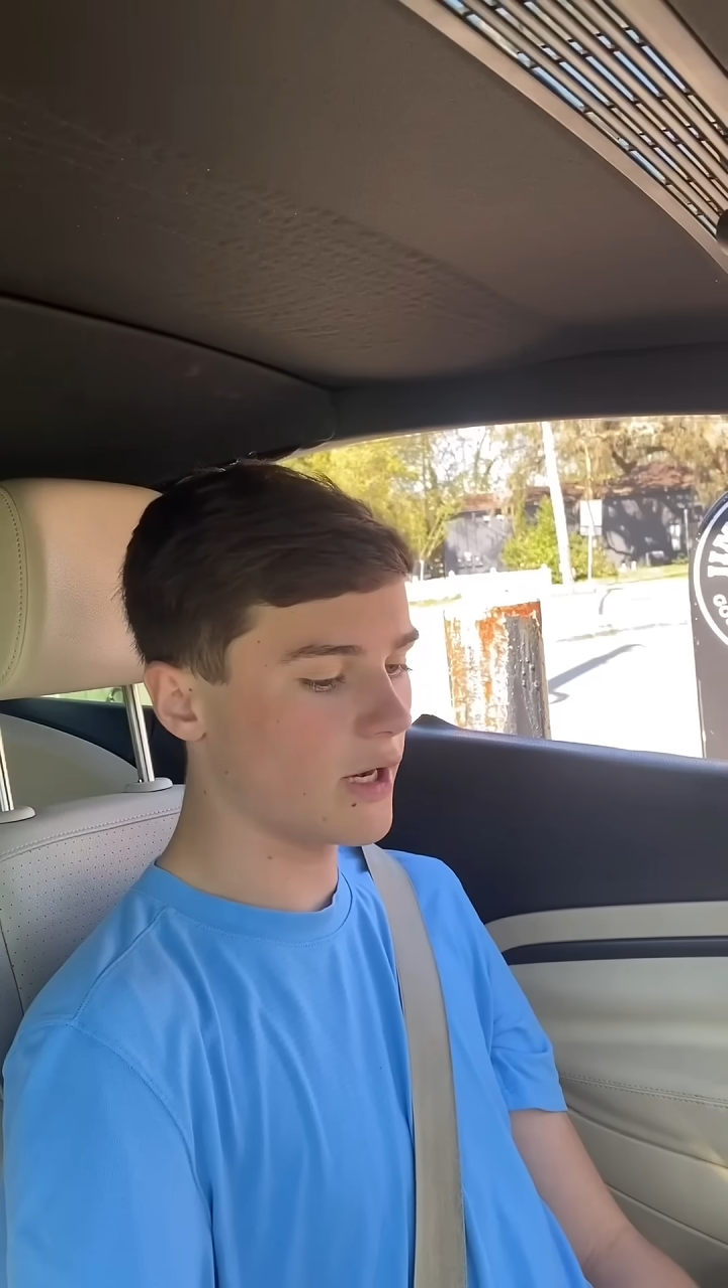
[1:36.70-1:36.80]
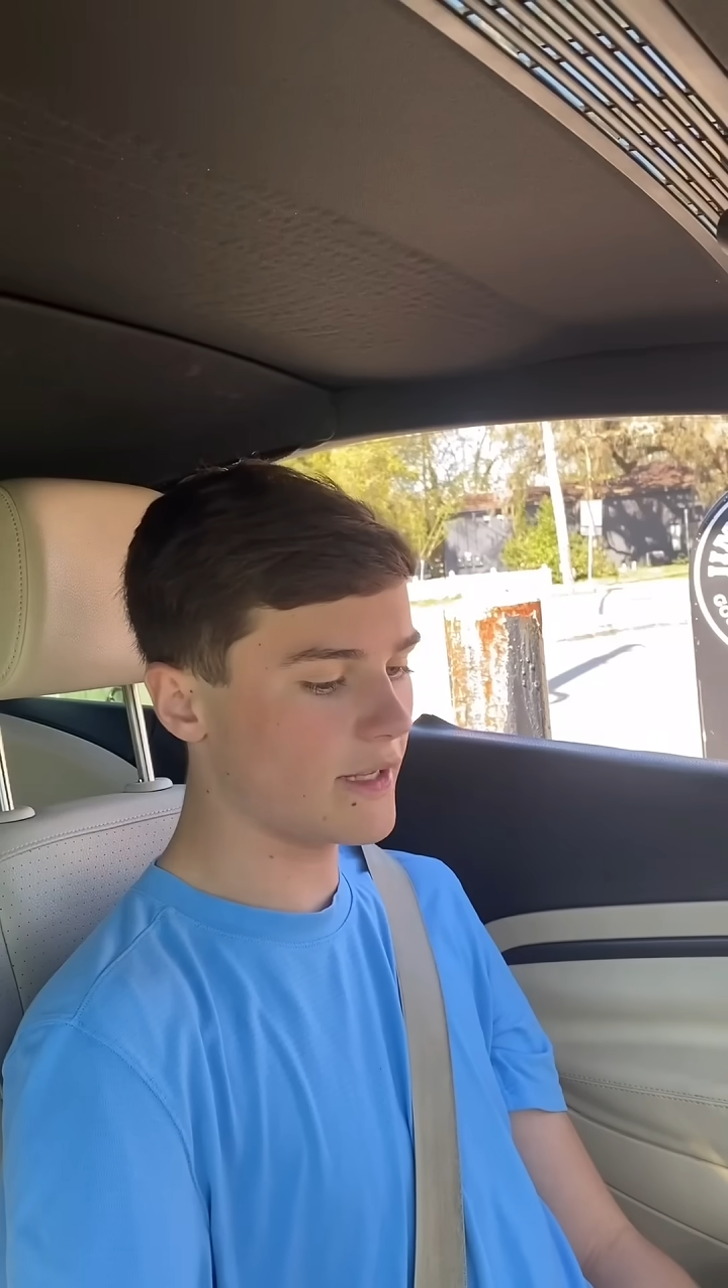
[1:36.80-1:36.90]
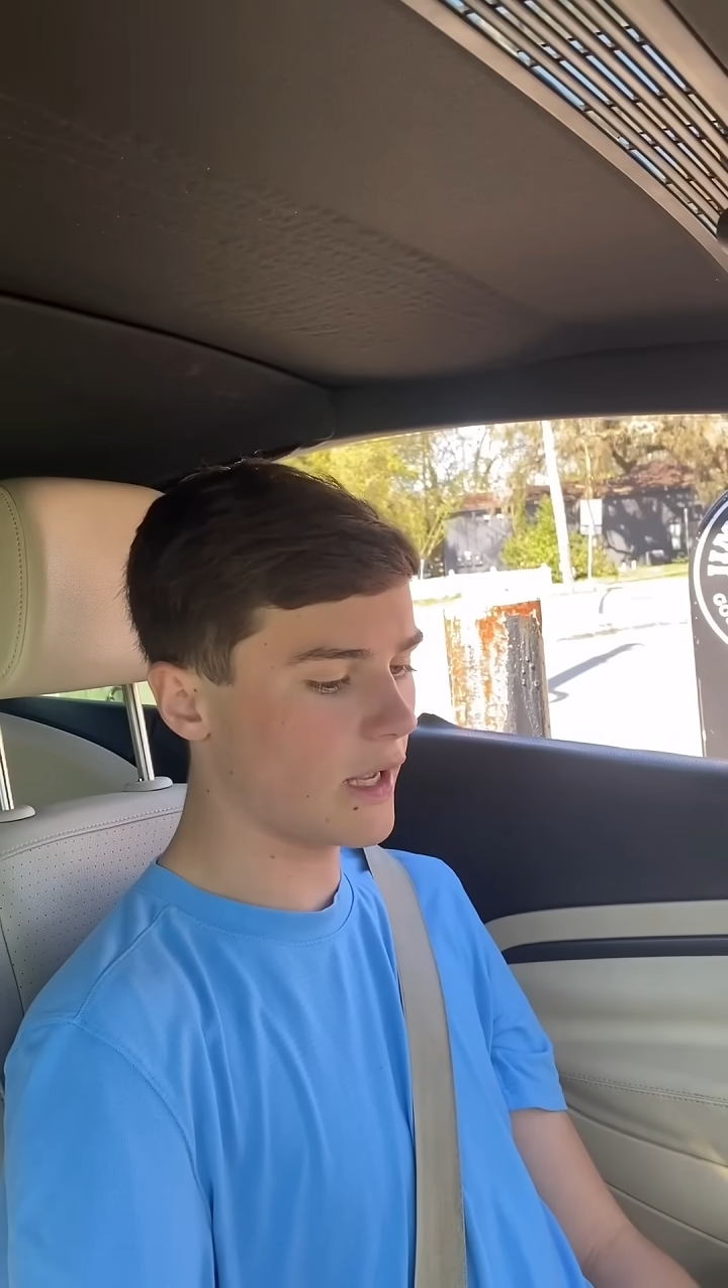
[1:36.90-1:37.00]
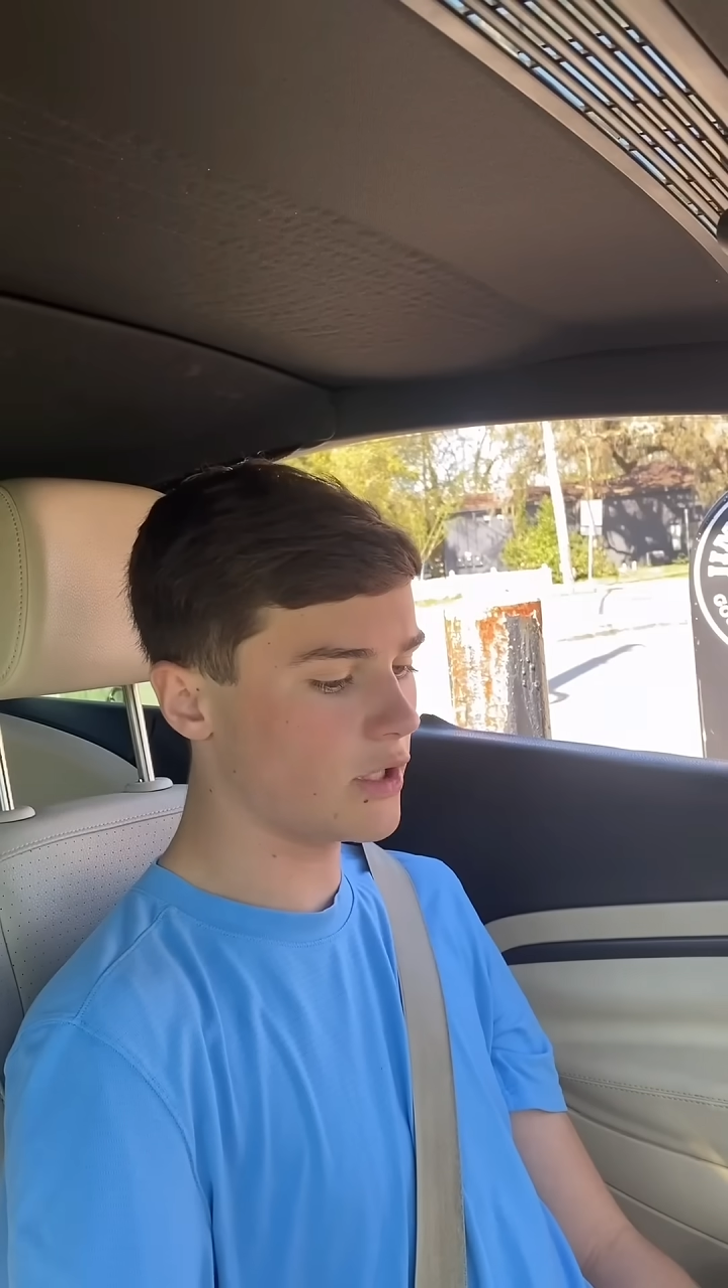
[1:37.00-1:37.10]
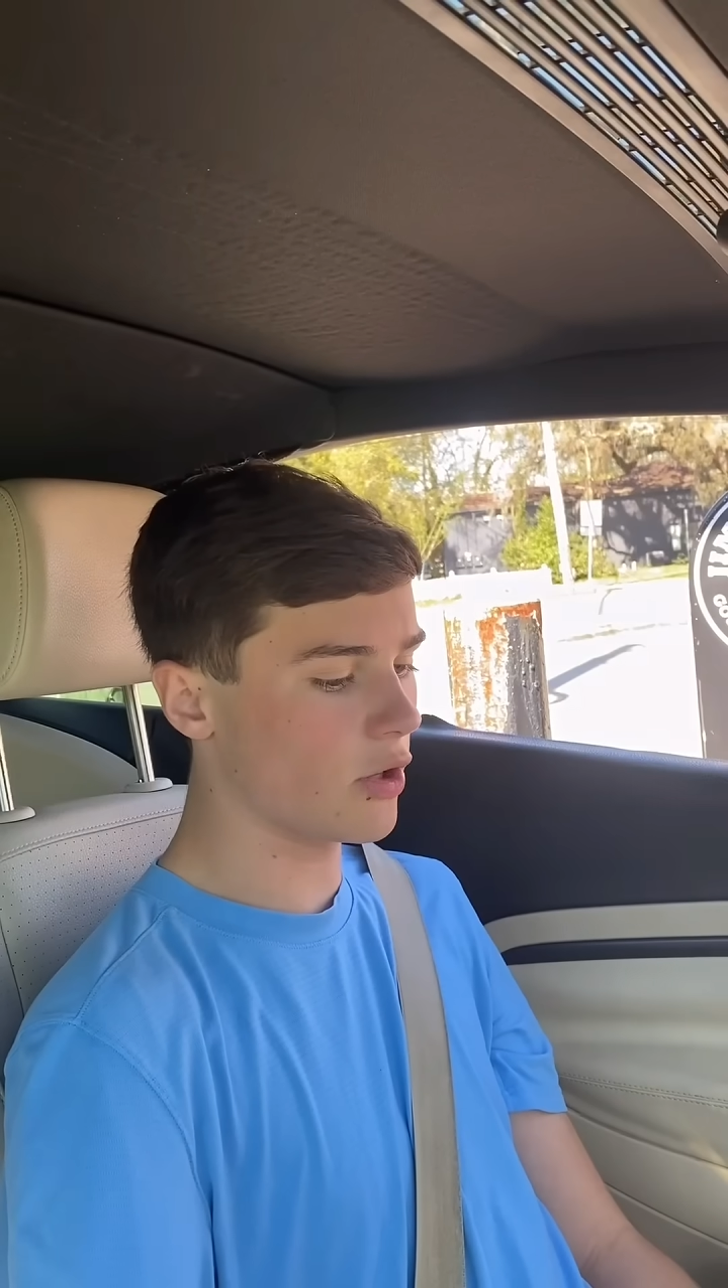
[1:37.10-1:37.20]
I
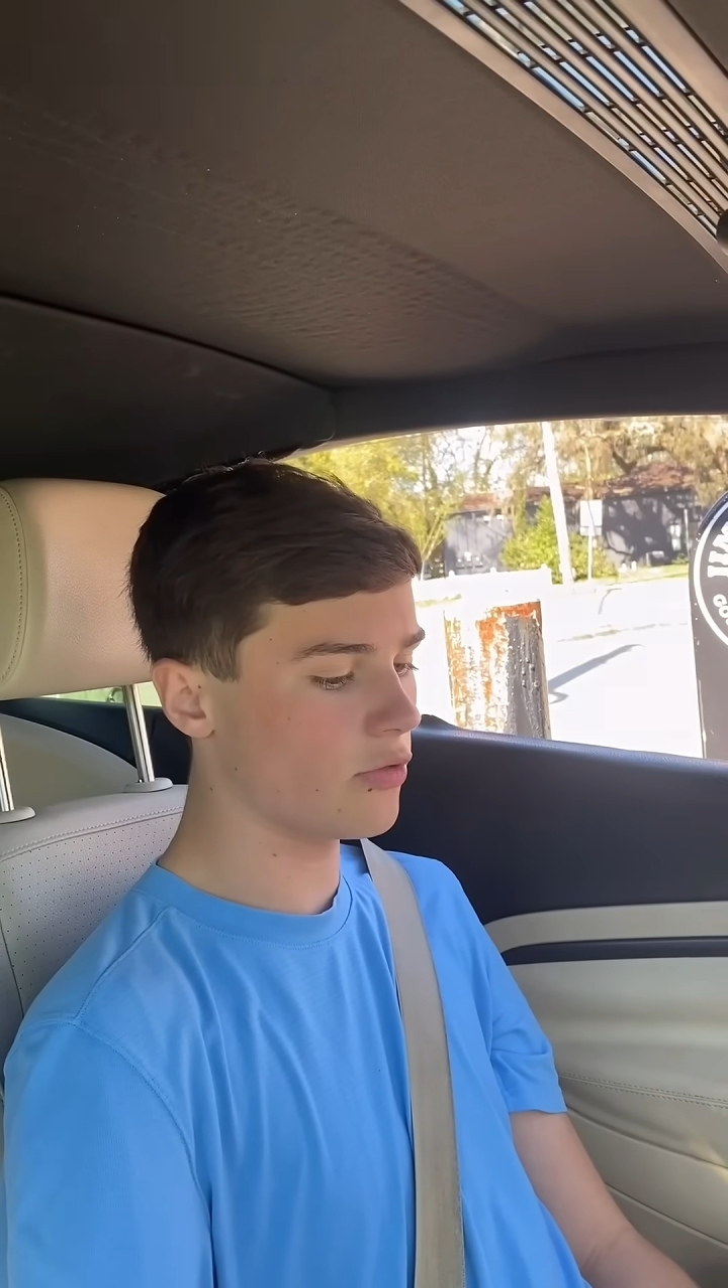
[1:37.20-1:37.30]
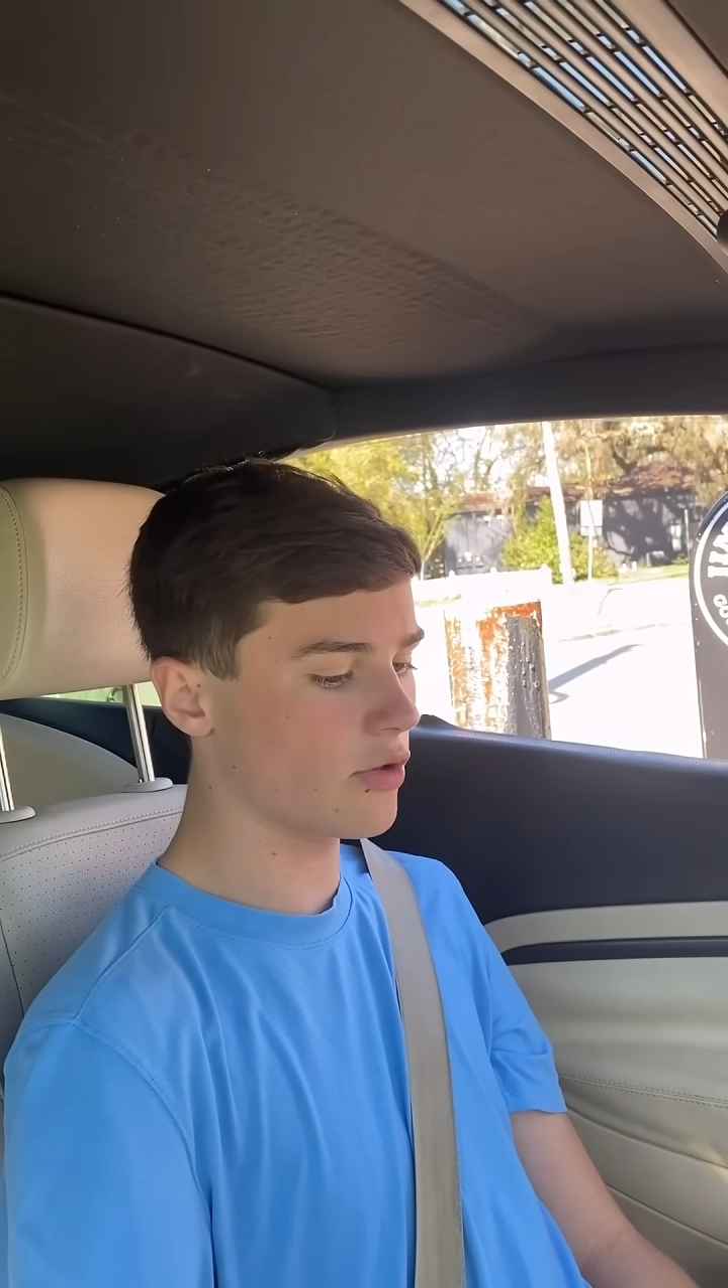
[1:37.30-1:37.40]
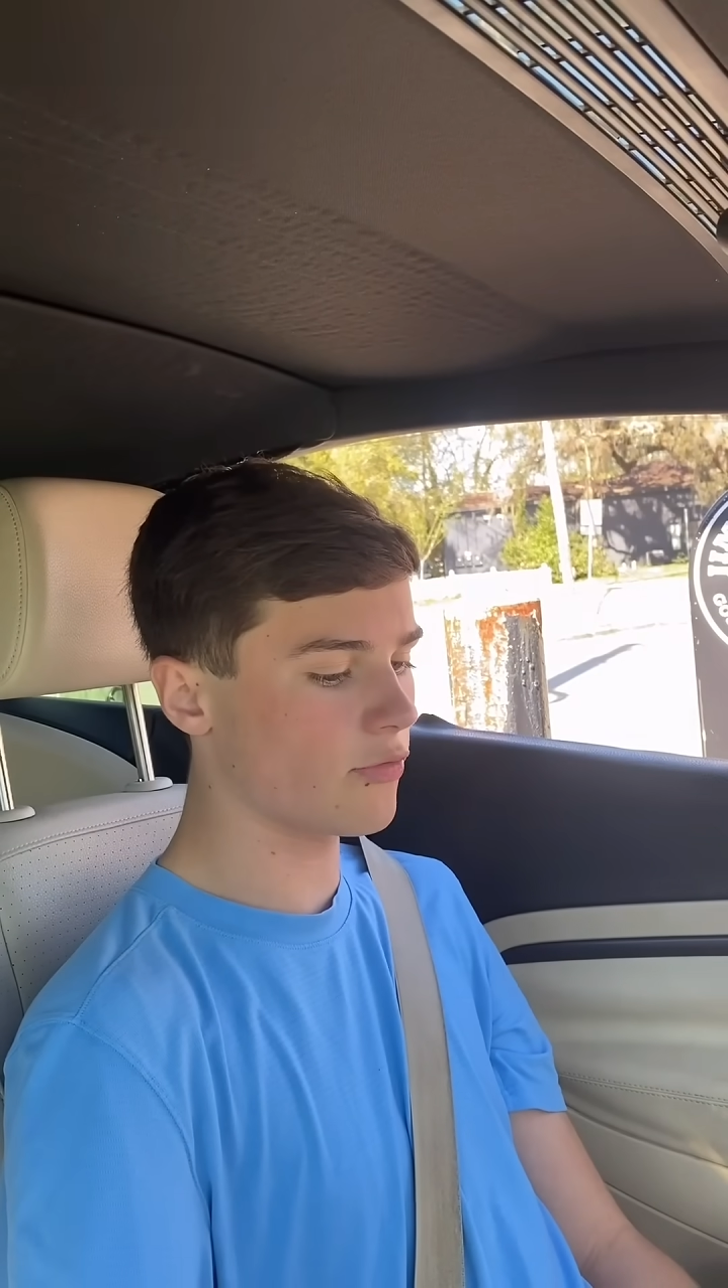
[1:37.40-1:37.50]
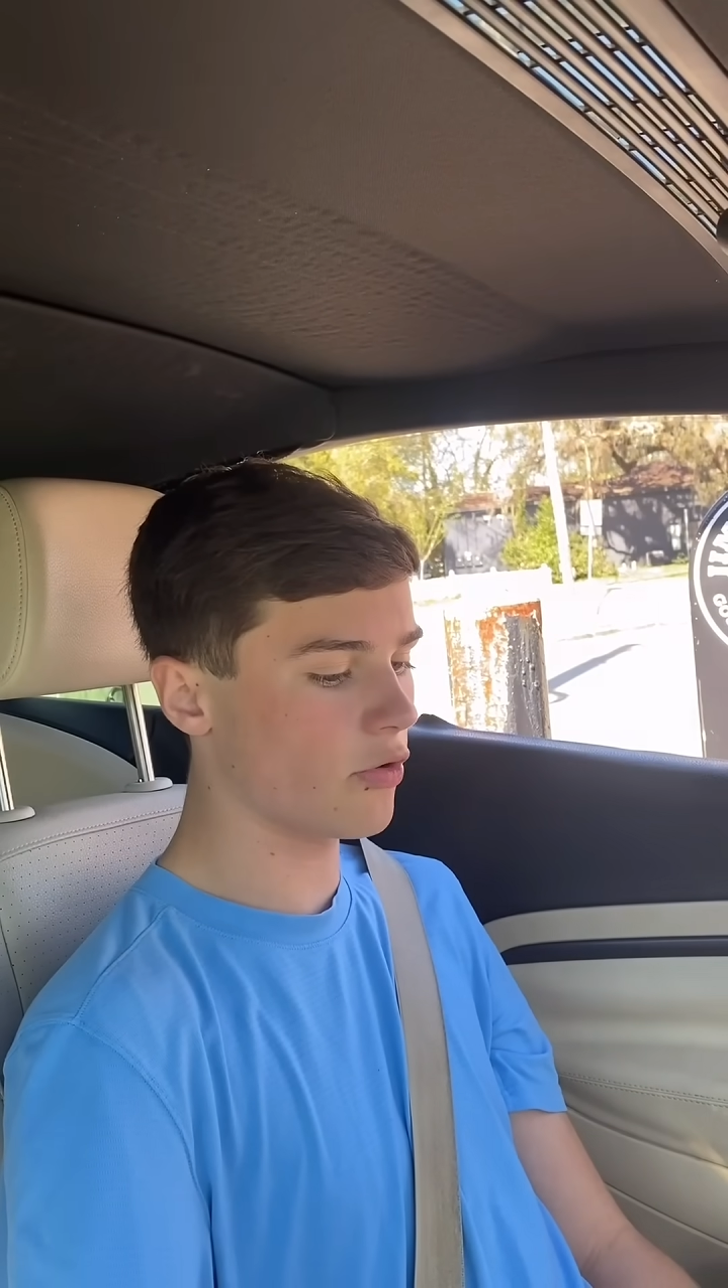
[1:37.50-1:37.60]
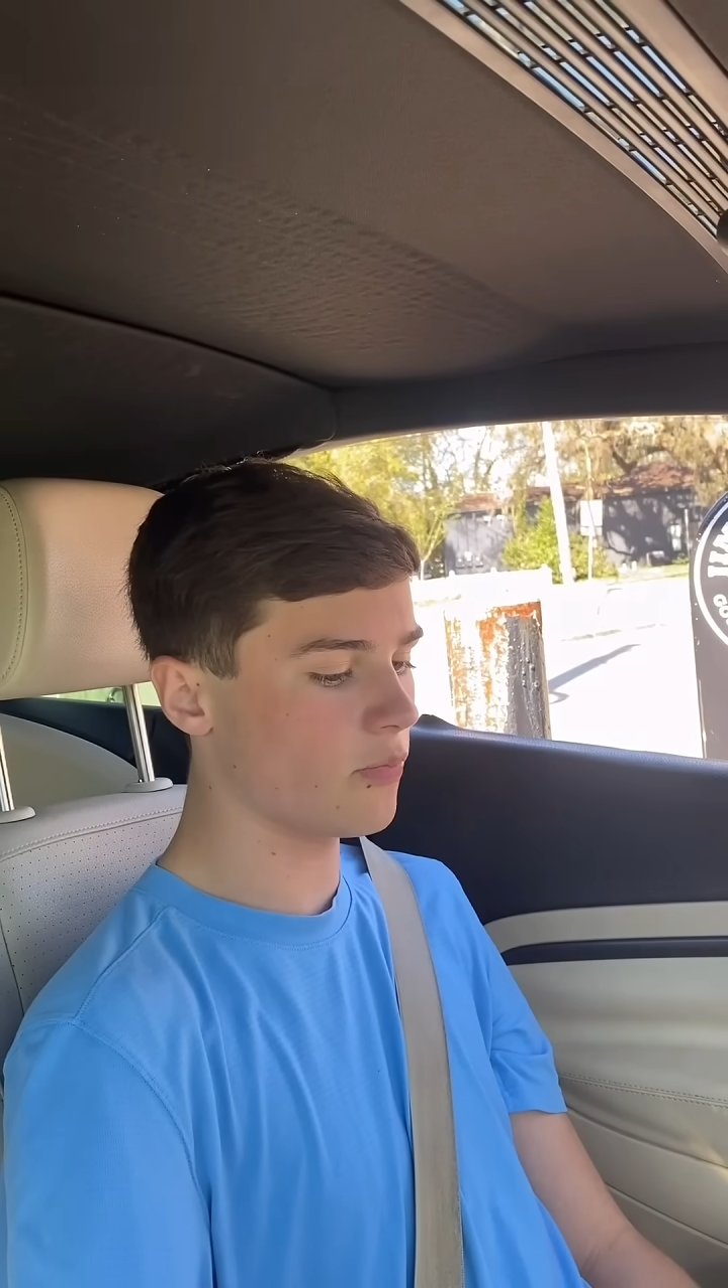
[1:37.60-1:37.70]
get a
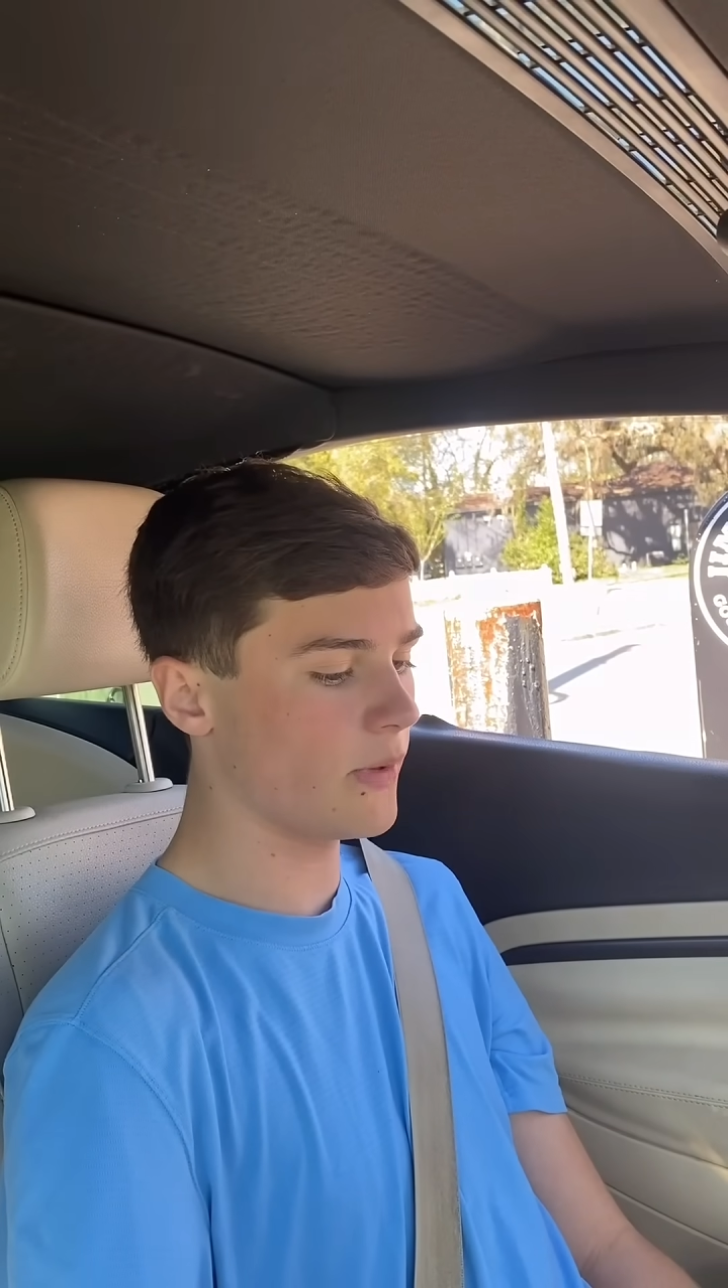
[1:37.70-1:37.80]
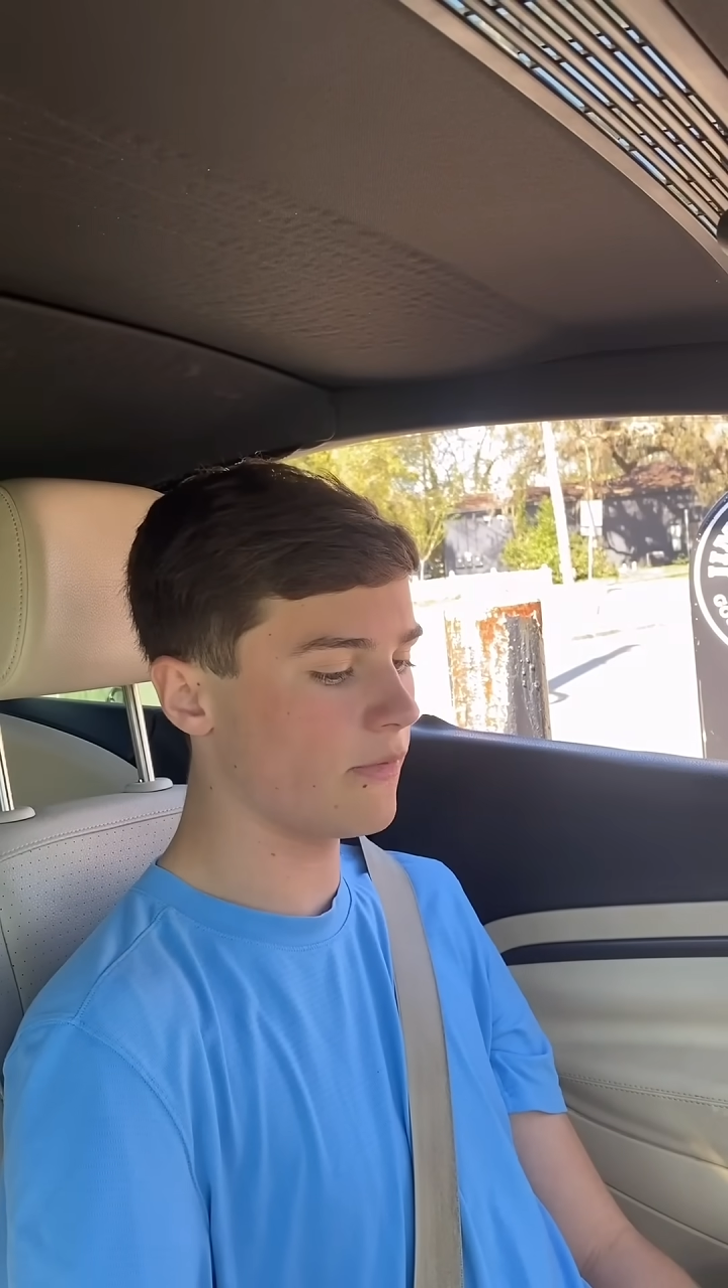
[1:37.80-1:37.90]
toasted roast